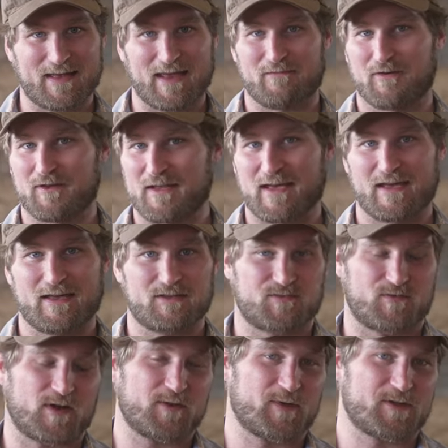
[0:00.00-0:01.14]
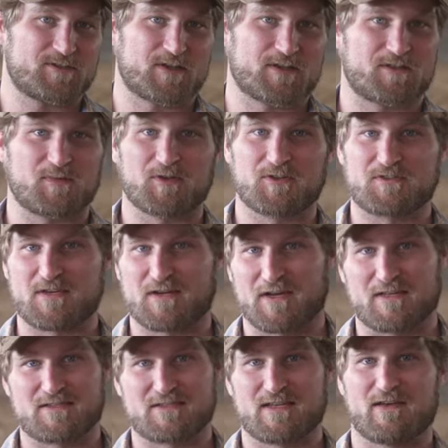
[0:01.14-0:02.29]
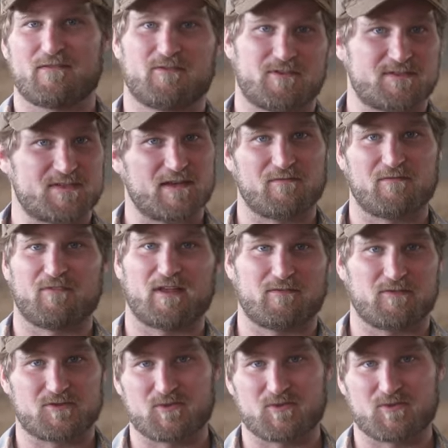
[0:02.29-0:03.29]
Every day, it's very much like the military. It's never the same flavor